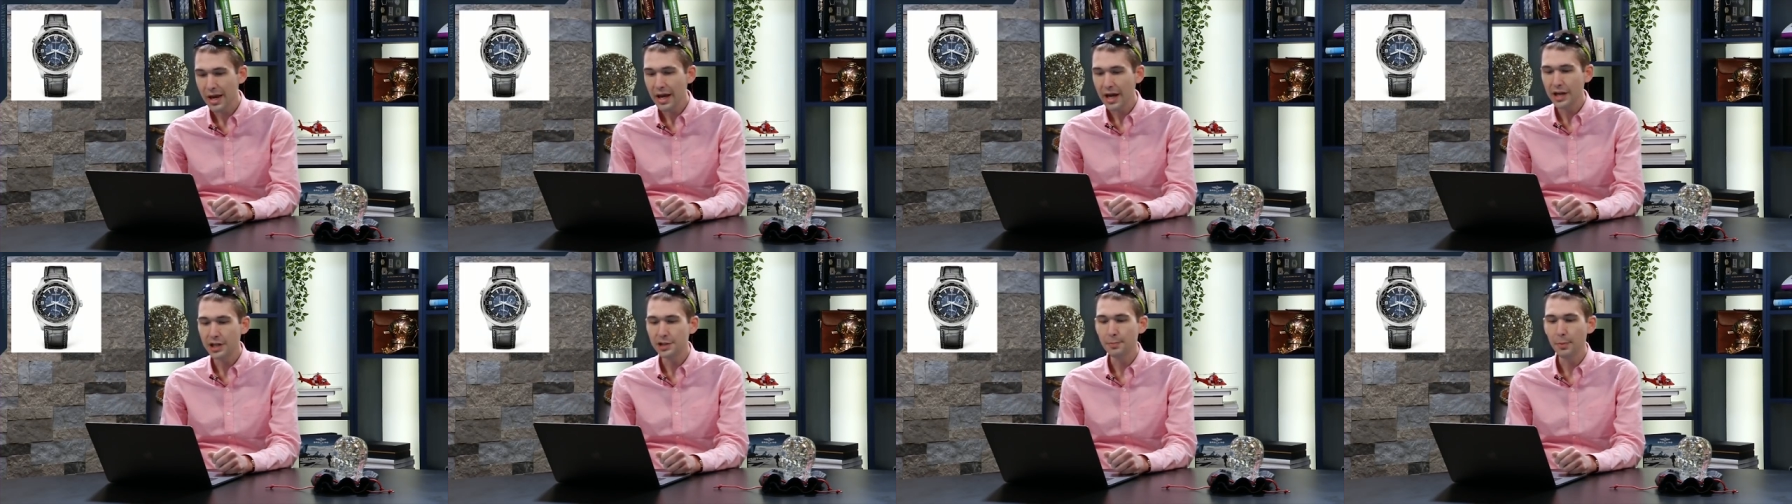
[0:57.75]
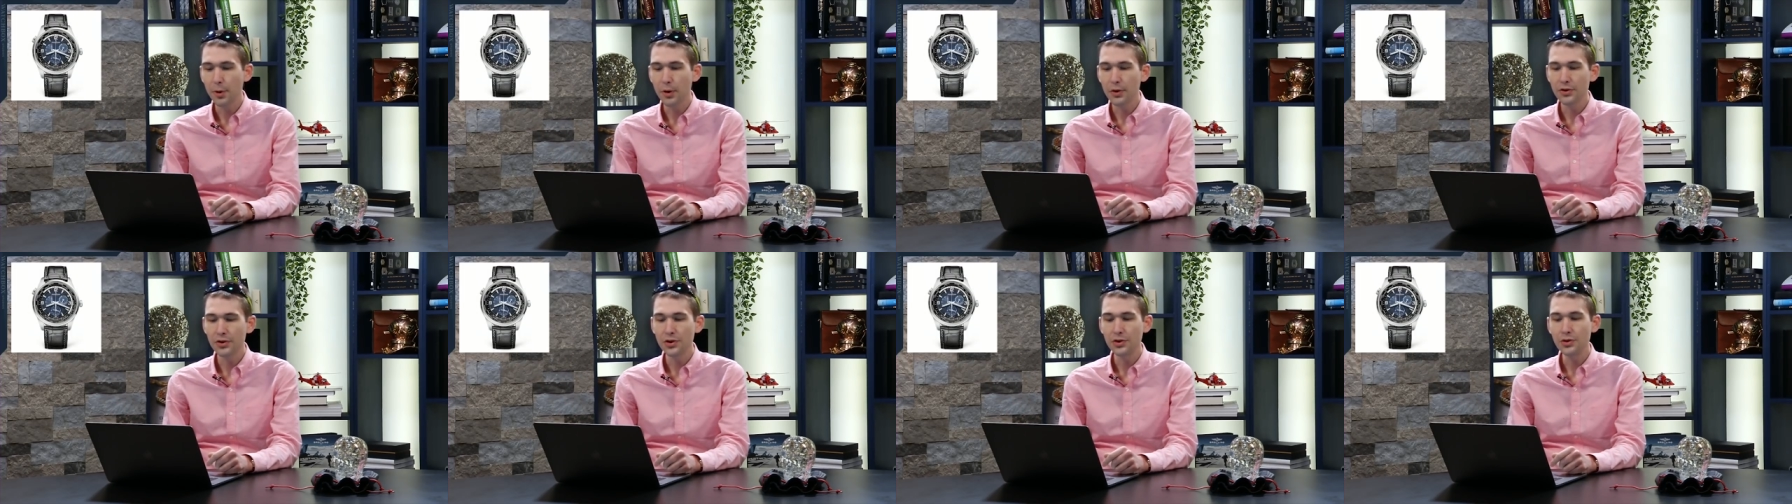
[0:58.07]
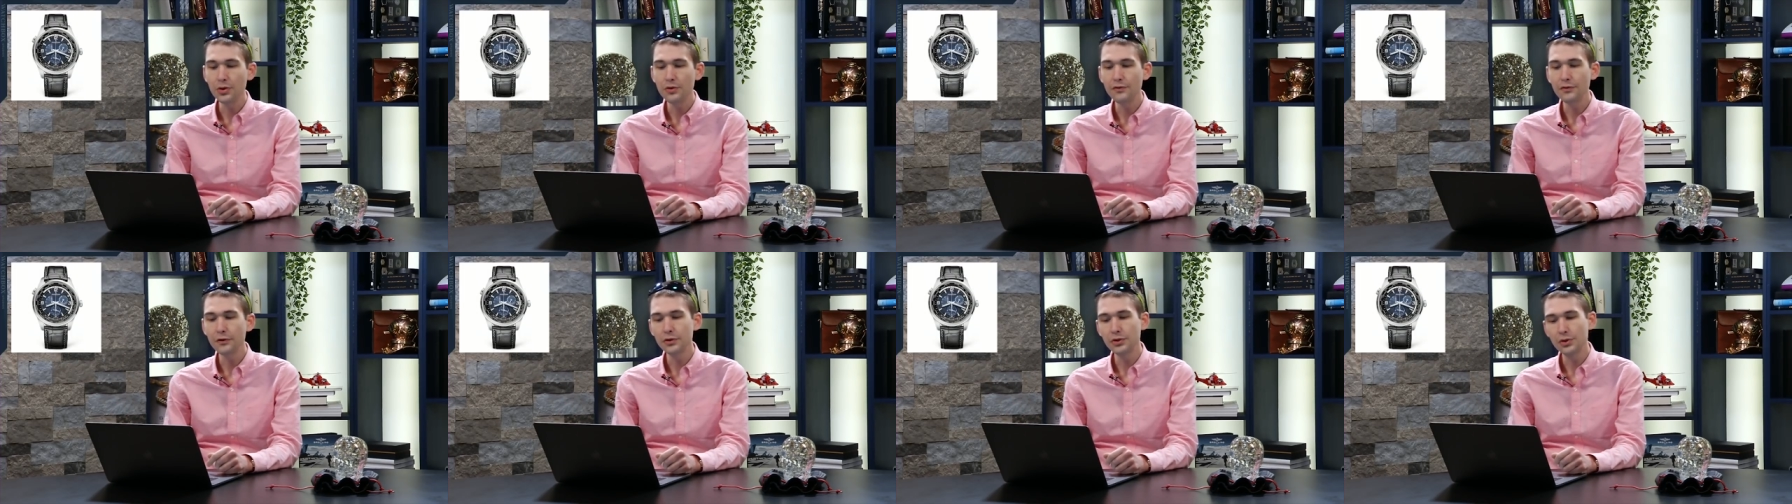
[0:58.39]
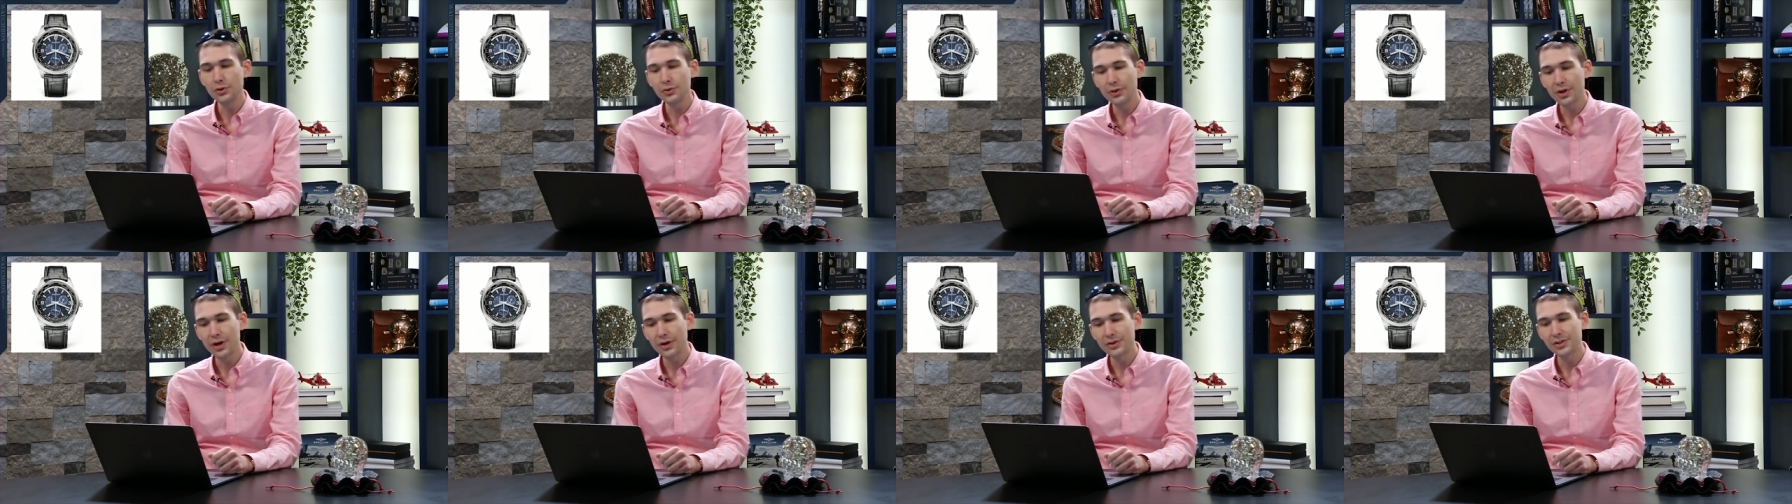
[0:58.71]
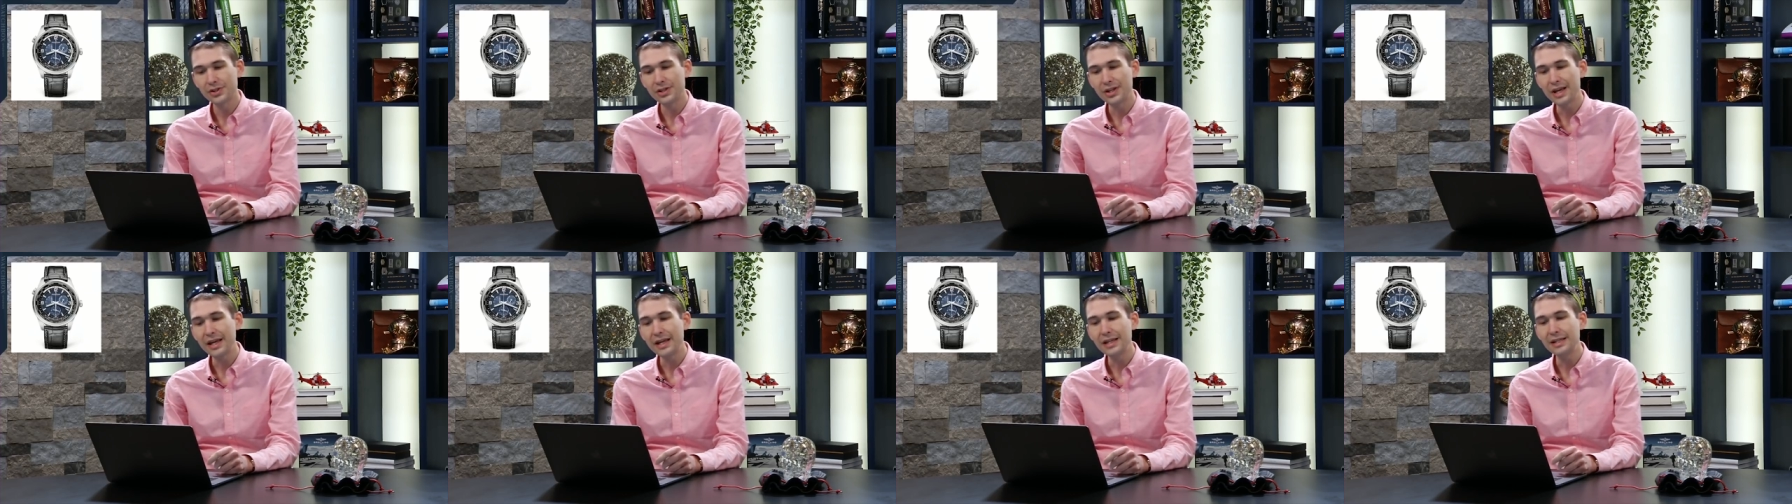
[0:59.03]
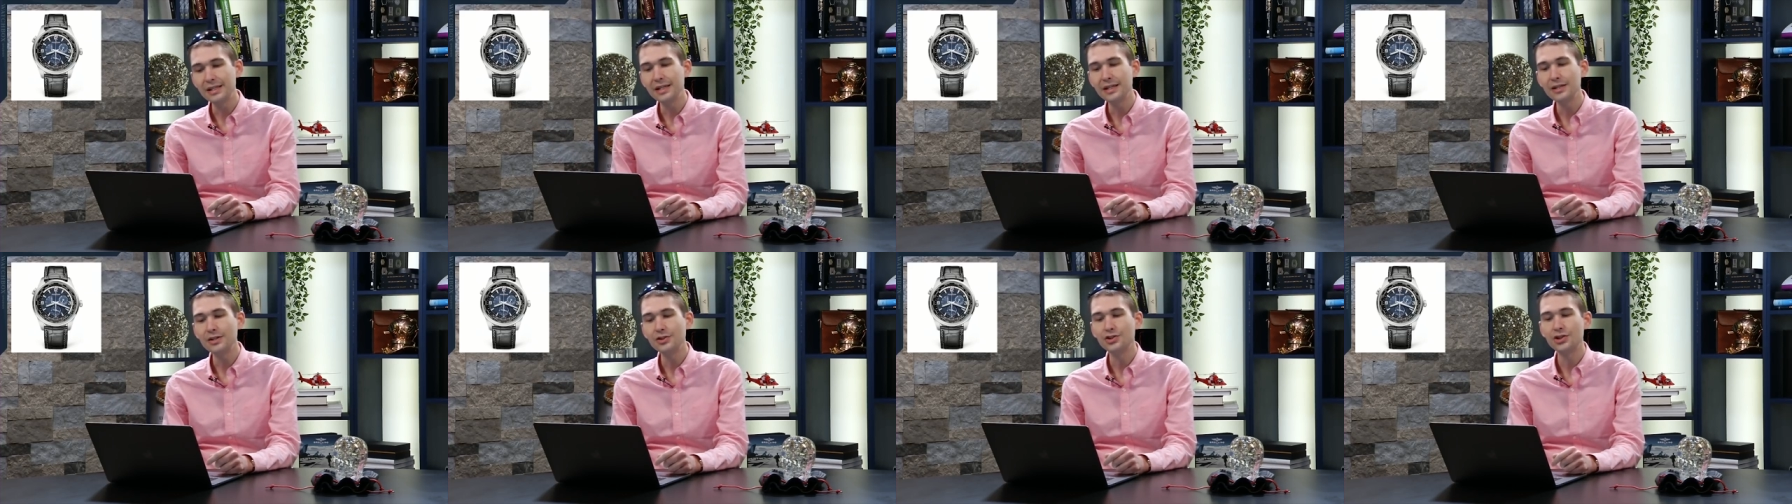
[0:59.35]
It's part of the new for
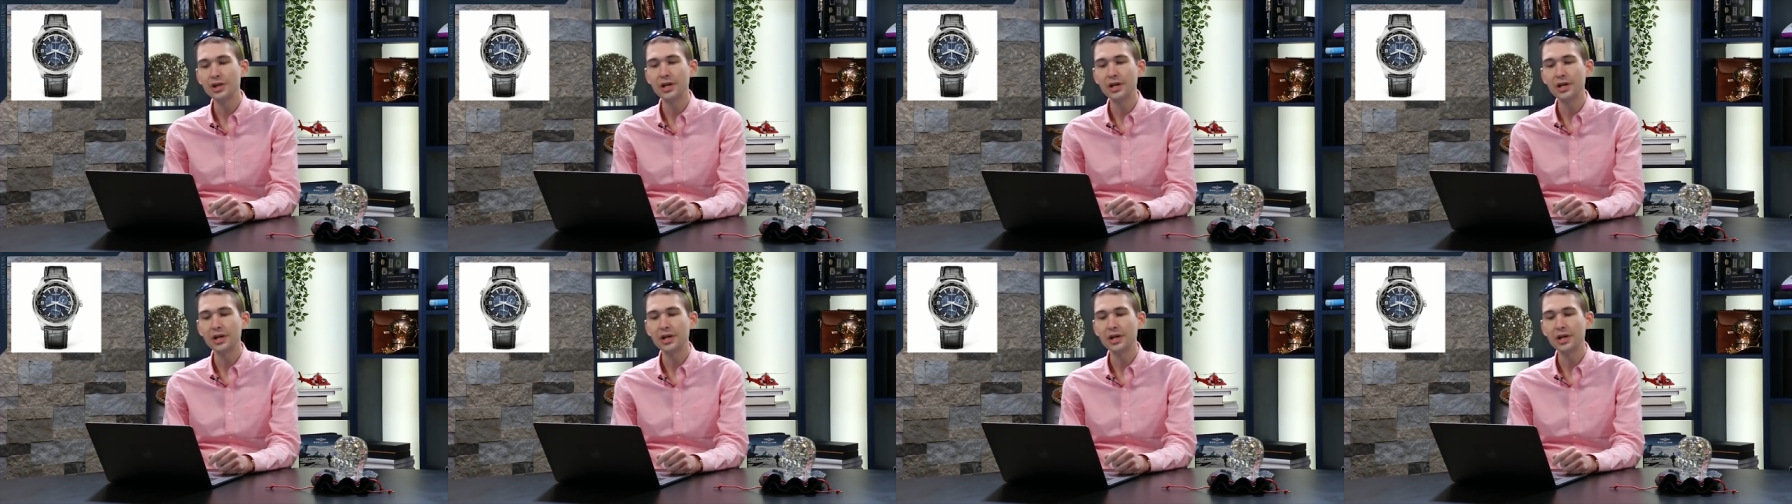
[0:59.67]
2018